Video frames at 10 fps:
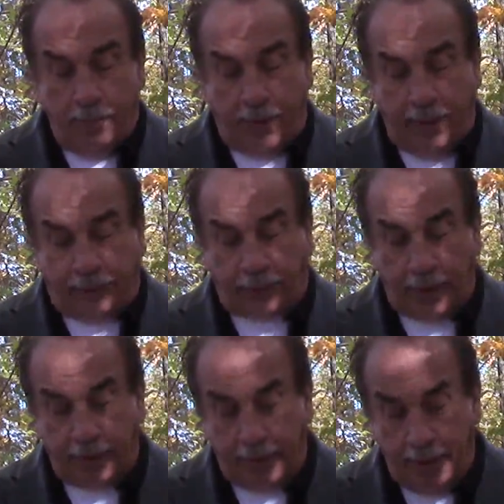But he
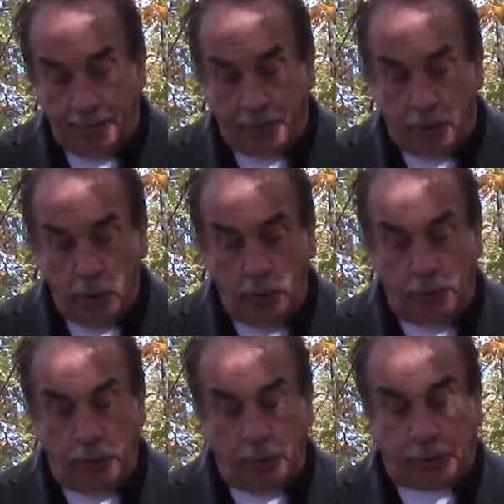said unto them, But who
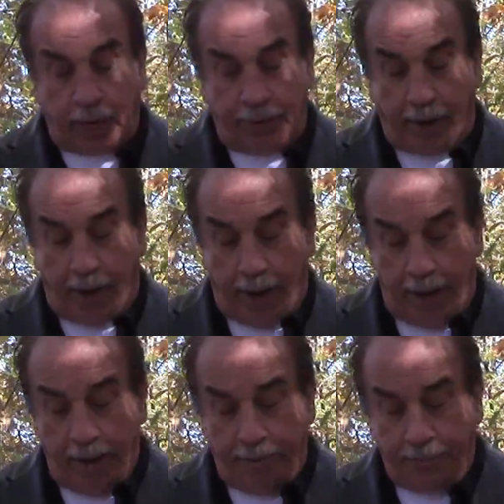do you say that I
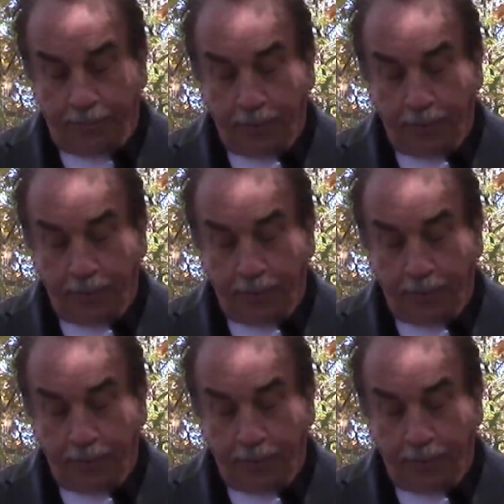am?